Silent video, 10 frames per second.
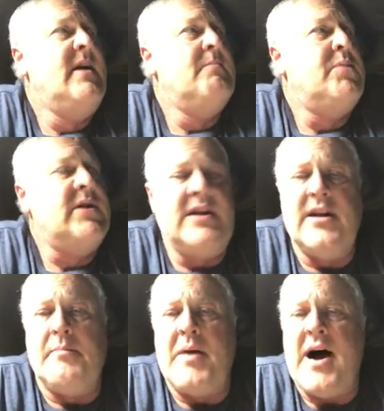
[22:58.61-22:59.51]
put it in a
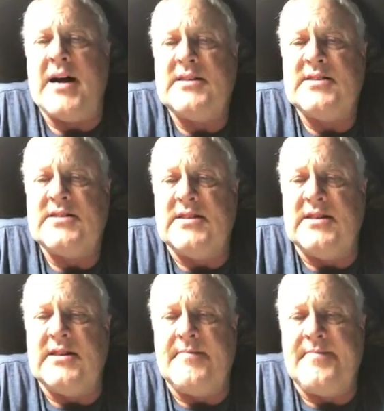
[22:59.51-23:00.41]
box
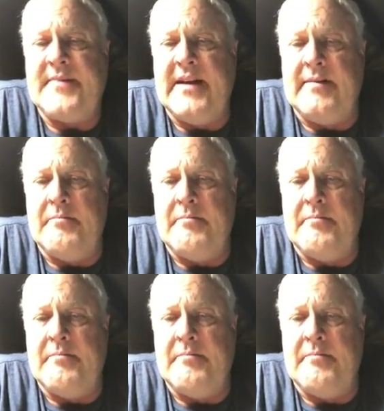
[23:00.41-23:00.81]
and